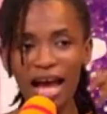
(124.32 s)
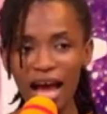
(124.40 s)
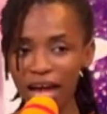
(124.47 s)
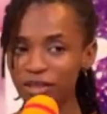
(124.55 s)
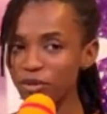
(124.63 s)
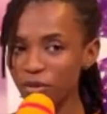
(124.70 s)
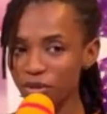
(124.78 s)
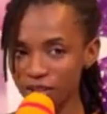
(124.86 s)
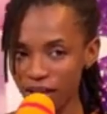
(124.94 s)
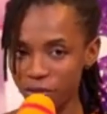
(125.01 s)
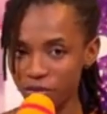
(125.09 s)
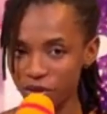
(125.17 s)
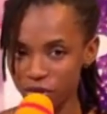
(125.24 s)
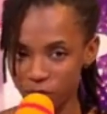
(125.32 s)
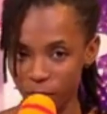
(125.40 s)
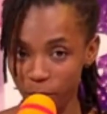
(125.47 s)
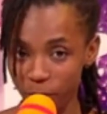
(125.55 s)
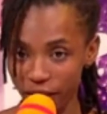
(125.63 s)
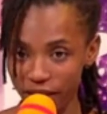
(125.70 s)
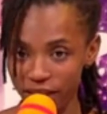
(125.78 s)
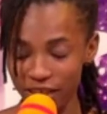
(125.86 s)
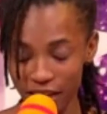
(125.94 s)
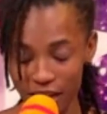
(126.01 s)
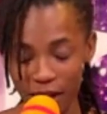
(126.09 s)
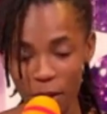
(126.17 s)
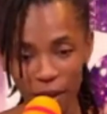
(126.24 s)
I don't know what was happening to my mind,
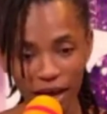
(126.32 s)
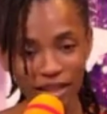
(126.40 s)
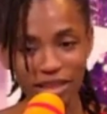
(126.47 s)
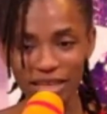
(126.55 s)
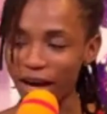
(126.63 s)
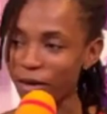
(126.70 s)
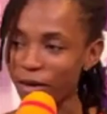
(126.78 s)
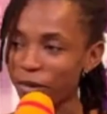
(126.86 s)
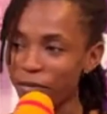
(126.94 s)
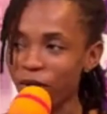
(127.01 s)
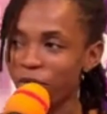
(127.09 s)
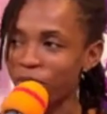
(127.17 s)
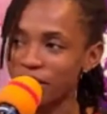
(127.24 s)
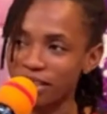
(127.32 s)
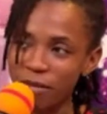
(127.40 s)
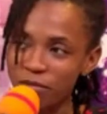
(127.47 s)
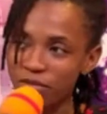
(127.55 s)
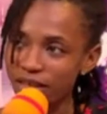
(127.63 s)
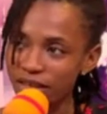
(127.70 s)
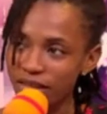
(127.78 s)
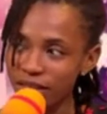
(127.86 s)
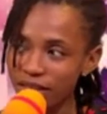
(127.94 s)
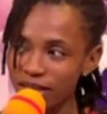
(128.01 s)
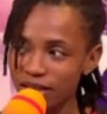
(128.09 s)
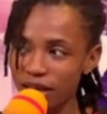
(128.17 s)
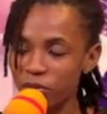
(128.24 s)
but I think I remember one time thinking that
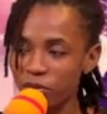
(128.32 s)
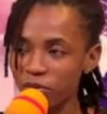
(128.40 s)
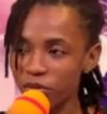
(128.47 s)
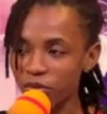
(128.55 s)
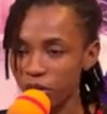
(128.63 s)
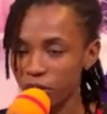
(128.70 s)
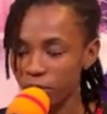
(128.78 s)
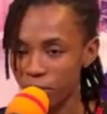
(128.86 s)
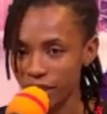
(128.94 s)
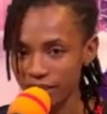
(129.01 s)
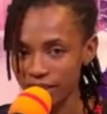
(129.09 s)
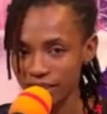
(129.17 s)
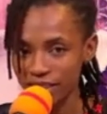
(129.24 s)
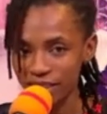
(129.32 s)
this is how people run mad.